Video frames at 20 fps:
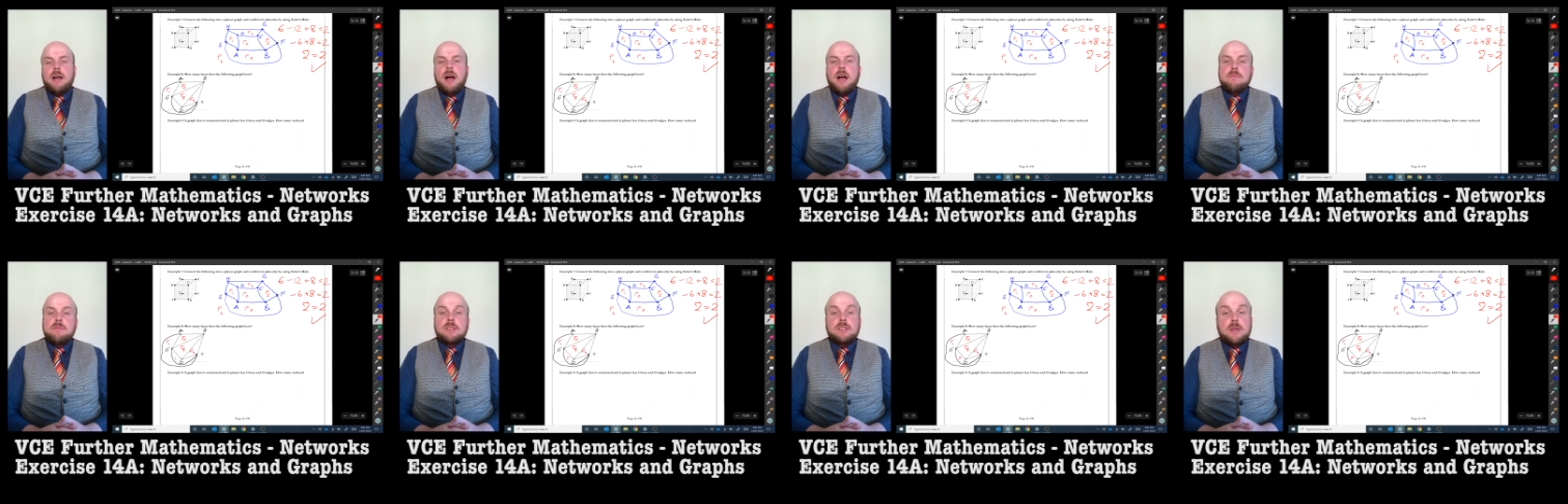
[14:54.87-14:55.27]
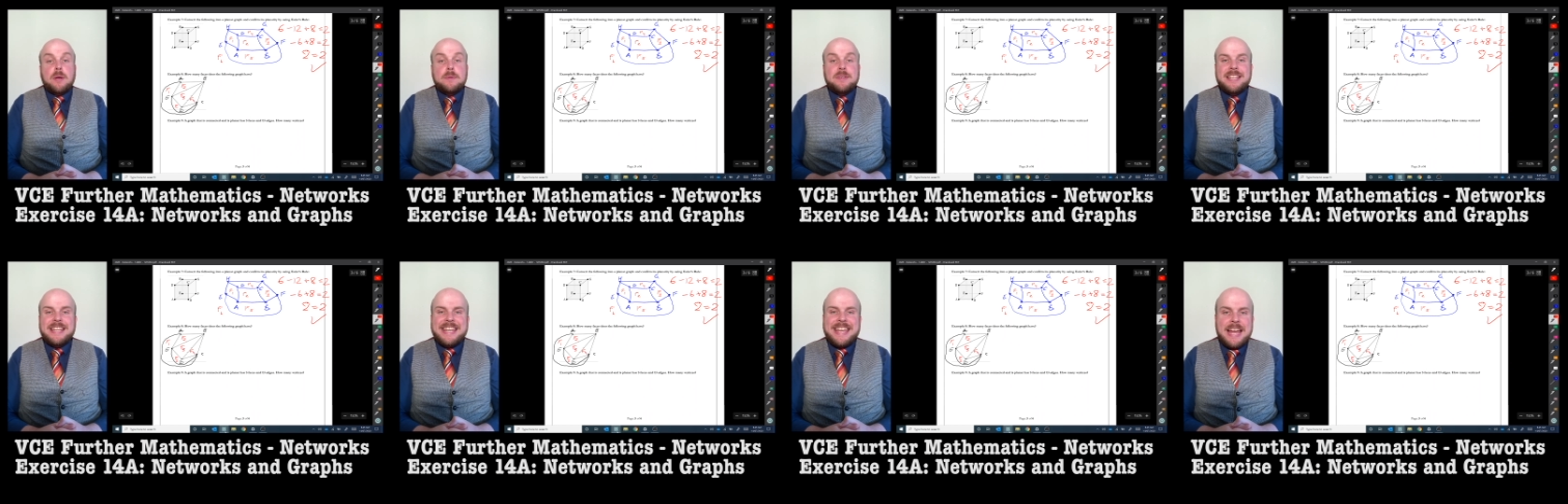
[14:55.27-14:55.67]
I'm just
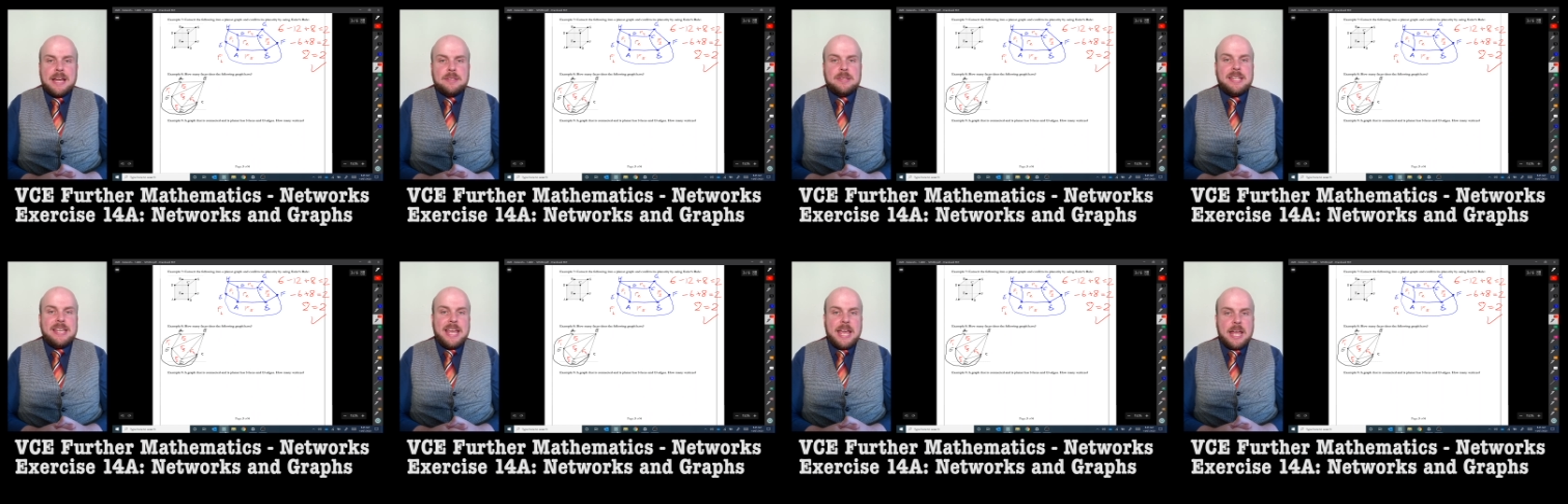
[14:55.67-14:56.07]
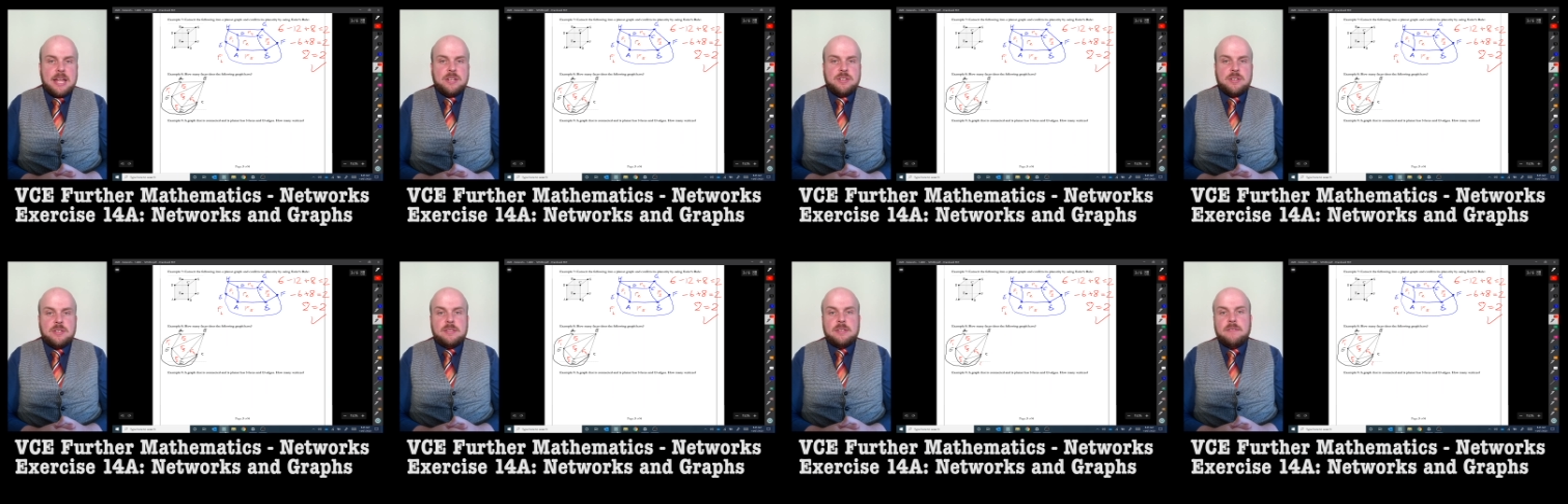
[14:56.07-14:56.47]
going to count the
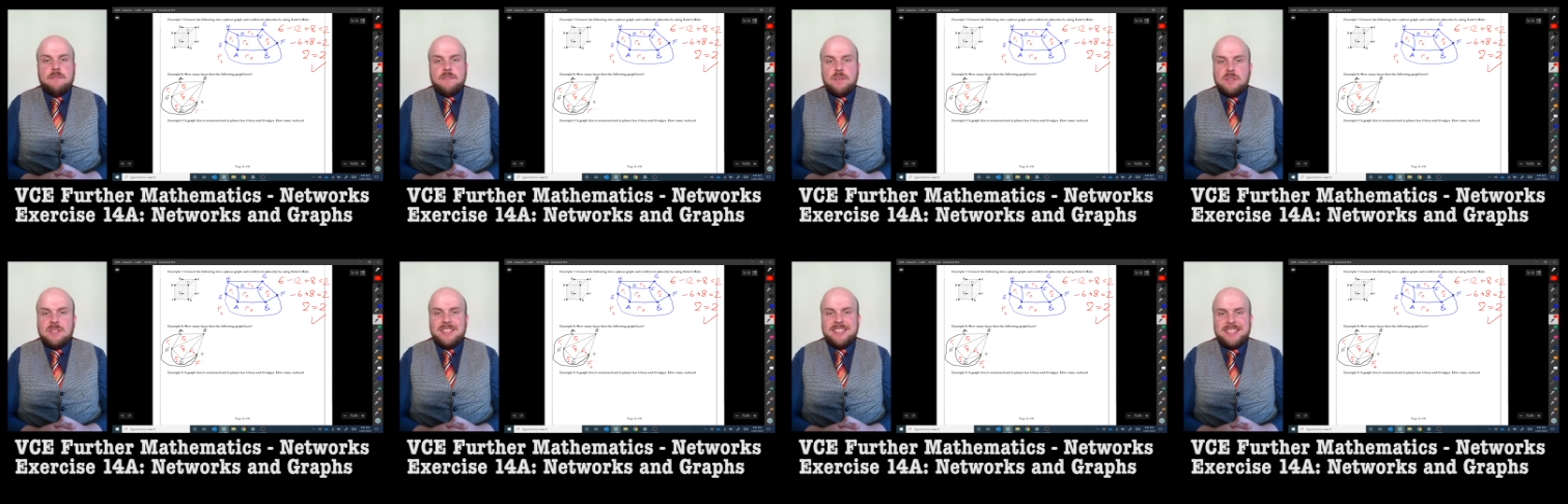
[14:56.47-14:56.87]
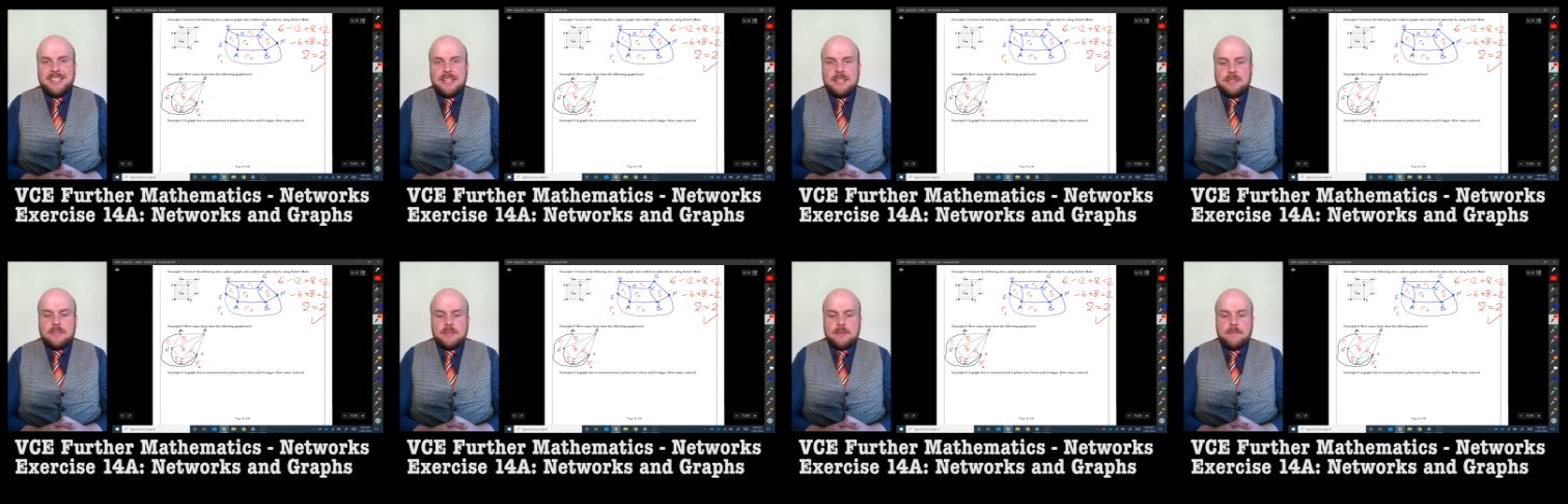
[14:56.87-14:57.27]
edges and
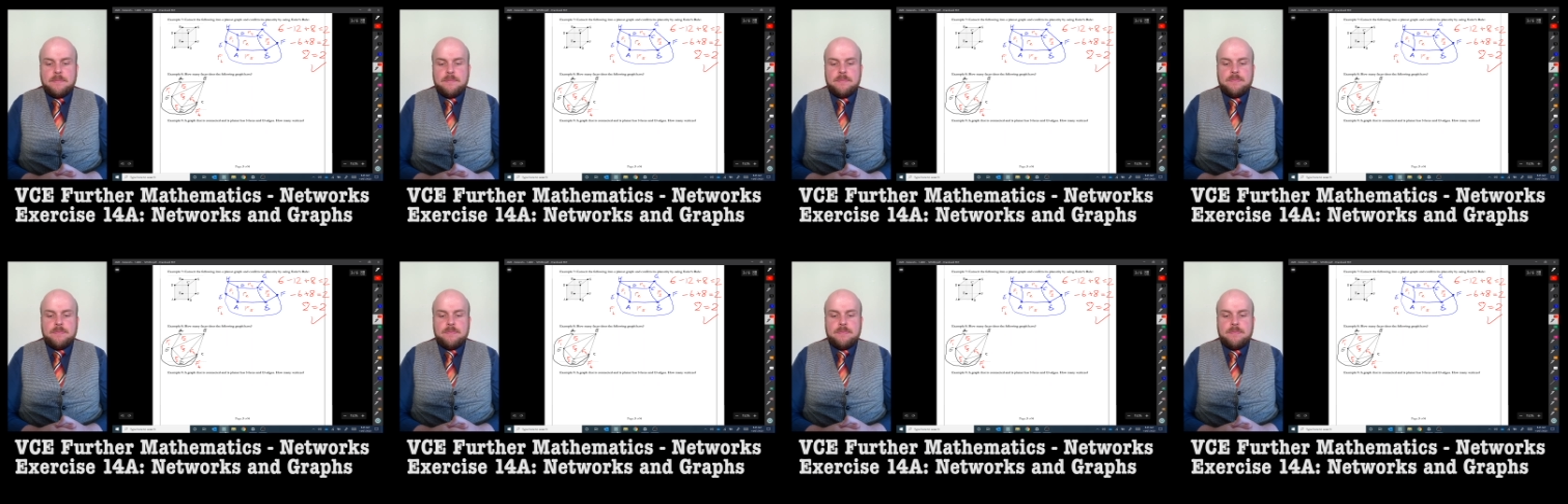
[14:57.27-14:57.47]
vertices.